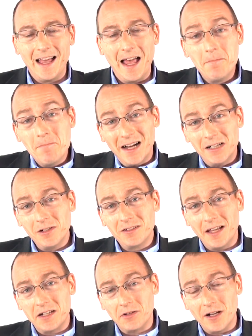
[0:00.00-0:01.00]
And
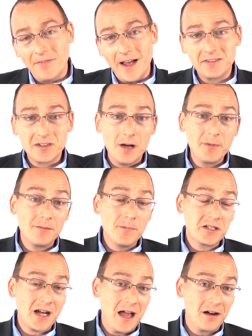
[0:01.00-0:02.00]
monounsaturated fats come in
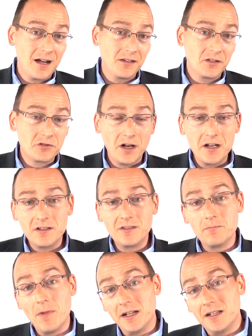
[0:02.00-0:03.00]
much higher concentrations
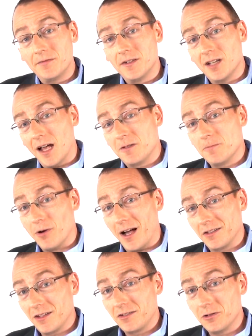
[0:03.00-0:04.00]
in many different types of
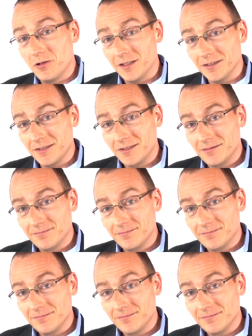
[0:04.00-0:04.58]
processed oils.